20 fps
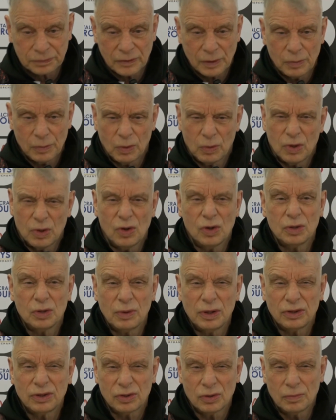But we only
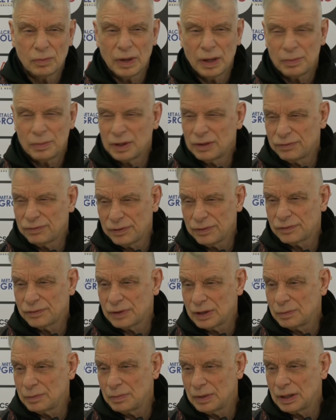went through maybe a
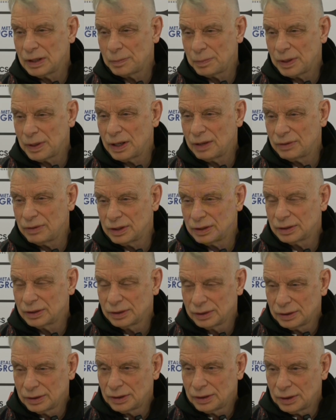15-minute period
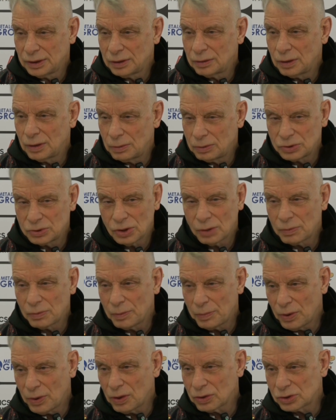where we dropped the
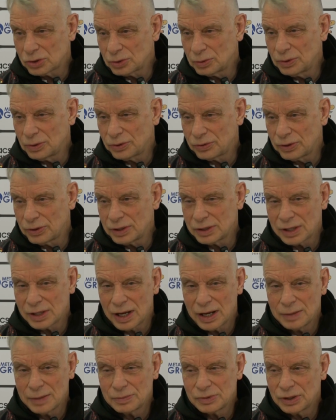ball 2 or 3
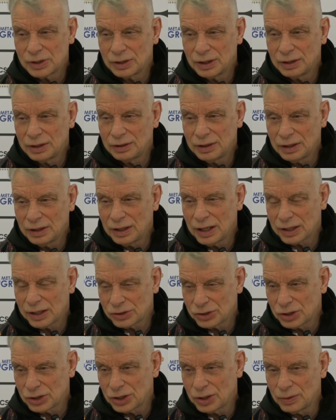times and then didn't
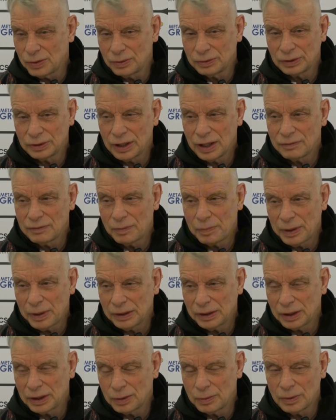execute and gave a
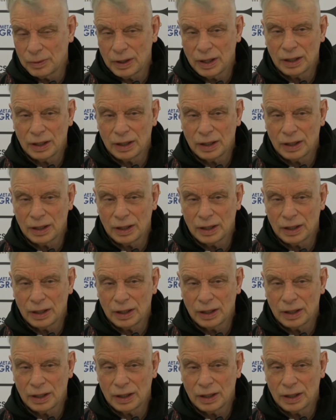penalty away,